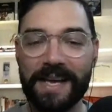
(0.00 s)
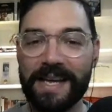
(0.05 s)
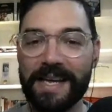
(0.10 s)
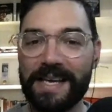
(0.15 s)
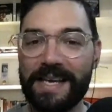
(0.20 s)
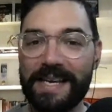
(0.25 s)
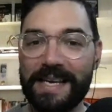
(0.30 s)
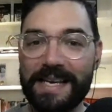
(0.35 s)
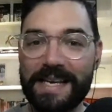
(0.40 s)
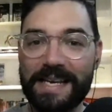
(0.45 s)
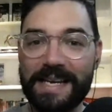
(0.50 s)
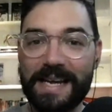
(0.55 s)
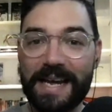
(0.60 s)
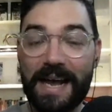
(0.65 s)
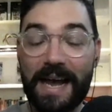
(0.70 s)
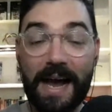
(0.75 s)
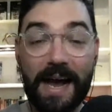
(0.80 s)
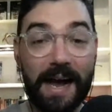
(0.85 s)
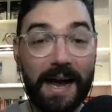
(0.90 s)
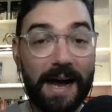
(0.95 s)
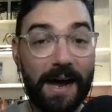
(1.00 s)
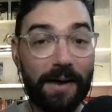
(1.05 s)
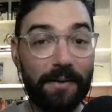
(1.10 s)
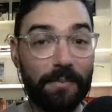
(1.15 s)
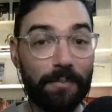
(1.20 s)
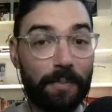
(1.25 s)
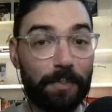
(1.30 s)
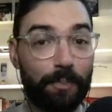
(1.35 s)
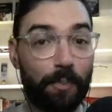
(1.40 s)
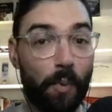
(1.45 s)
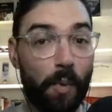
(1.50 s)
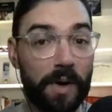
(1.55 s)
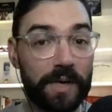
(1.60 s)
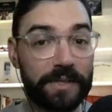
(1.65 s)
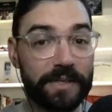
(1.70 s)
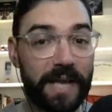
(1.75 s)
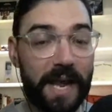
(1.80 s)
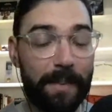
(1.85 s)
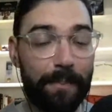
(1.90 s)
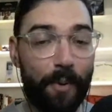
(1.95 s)
He uh,
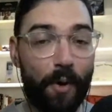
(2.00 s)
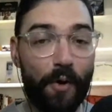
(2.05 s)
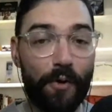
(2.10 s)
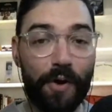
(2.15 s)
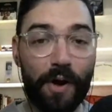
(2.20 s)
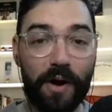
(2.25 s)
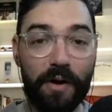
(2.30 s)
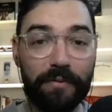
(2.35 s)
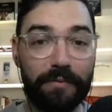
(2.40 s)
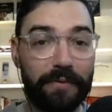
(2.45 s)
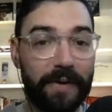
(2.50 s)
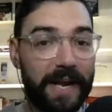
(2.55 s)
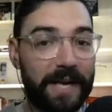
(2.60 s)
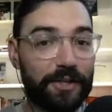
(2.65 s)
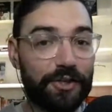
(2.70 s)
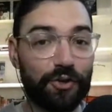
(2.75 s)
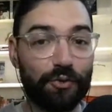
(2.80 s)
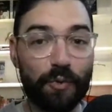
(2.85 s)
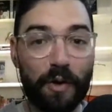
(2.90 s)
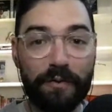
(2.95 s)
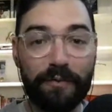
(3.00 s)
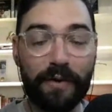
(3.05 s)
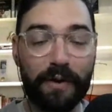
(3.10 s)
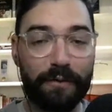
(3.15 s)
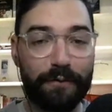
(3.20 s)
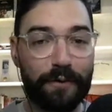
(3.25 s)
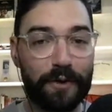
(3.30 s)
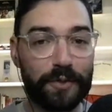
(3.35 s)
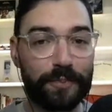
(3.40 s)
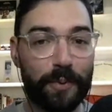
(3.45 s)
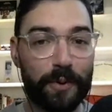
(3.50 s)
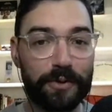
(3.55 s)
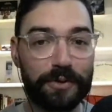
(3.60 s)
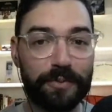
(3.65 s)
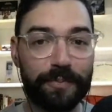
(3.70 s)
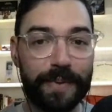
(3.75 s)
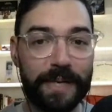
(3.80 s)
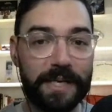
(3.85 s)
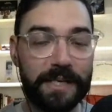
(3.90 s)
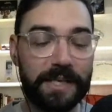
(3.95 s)
was a part of a terrific first
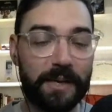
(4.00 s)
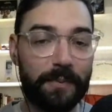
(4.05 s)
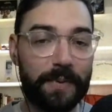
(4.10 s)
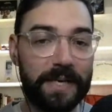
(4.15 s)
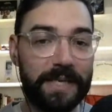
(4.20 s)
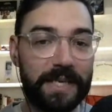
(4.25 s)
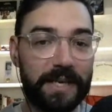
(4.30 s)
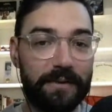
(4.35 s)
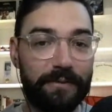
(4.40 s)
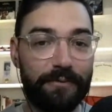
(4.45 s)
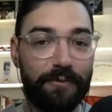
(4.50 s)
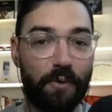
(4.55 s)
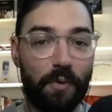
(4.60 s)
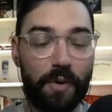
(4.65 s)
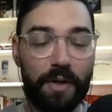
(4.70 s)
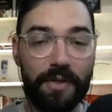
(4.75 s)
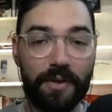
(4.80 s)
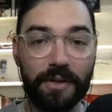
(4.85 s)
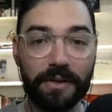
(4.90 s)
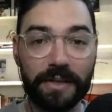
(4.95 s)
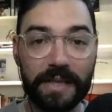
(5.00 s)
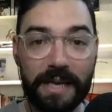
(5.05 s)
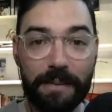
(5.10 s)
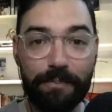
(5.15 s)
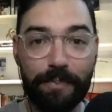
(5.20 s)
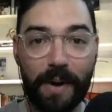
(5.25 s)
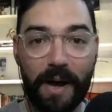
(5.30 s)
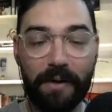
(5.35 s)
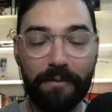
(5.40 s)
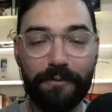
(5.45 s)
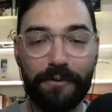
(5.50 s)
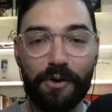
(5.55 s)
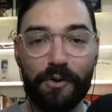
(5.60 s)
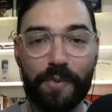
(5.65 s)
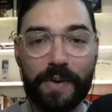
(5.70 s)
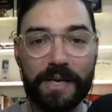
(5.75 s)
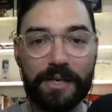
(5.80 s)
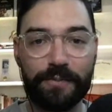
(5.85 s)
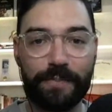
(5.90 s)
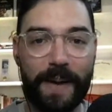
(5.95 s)
person piece that we did for The Leap a few
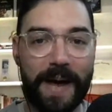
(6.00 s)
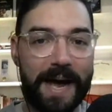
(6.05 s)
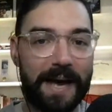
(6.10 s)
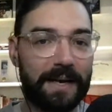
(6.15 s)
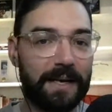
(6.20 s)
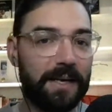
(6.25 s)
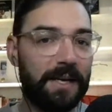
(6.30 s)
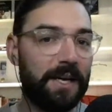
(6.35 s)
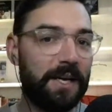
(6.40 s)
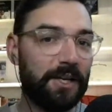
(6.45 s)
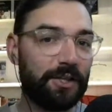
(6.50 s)
weeks back,